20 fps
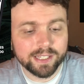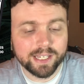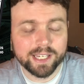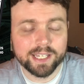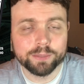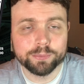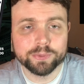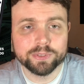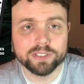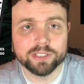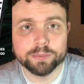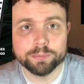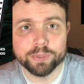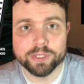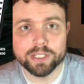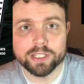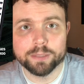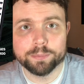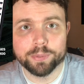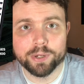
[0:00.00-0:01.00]
And with their
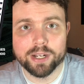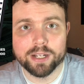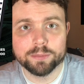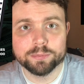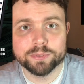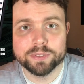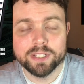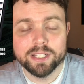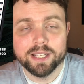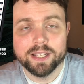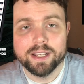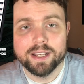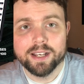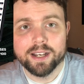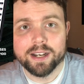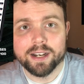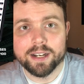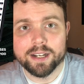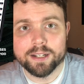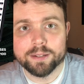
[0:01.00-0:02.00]
player props,
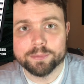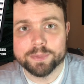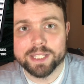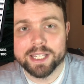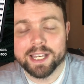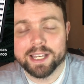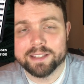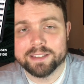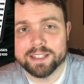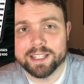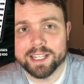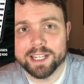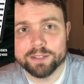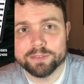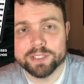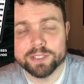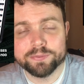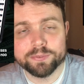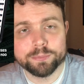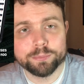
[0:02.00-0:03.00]
they have
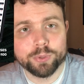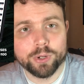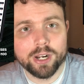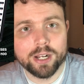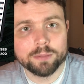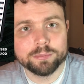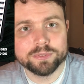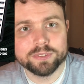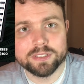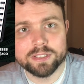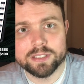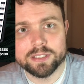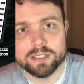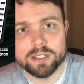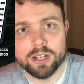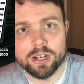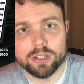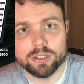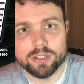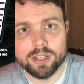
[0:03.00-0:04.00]
different props than
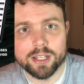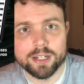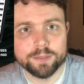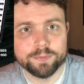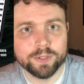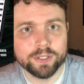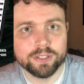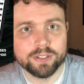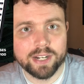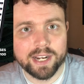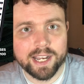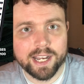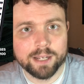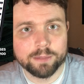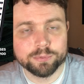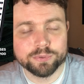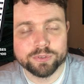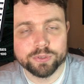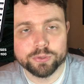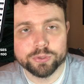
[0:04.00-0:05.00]
a lot of other
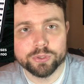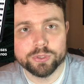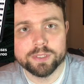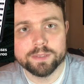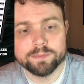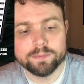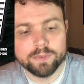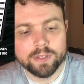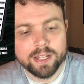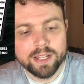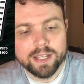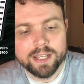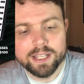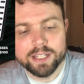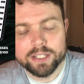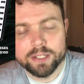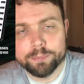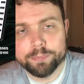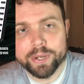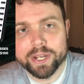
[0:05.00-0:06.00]
apps, so you can
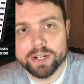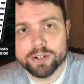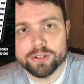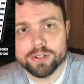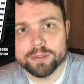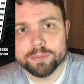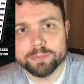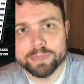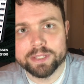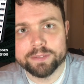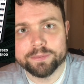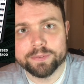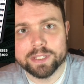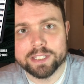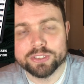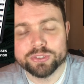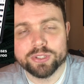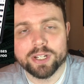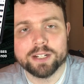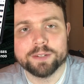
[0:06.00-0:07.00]
compare them
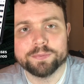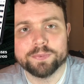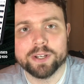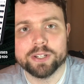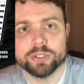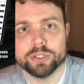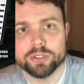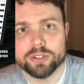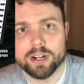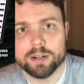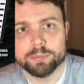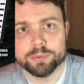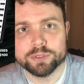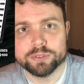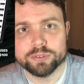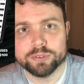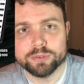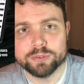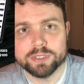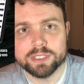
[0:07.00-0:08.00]
and try to find good
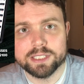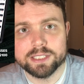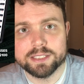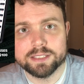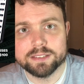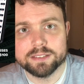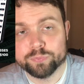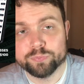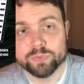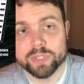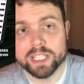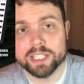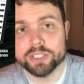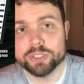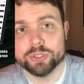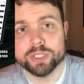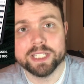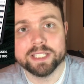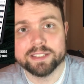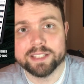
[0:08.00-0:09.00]
opportunities, and
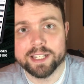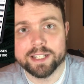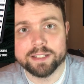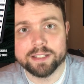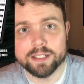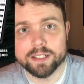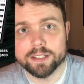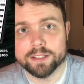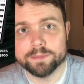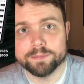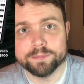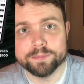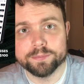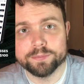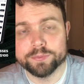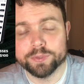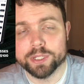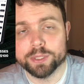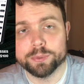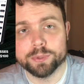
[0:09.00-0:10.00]
you get that
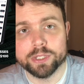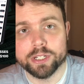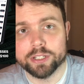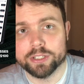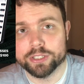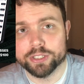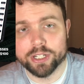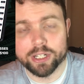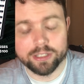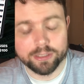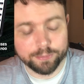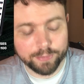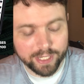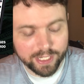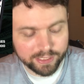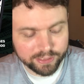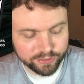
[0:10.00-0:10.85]
free $100 match.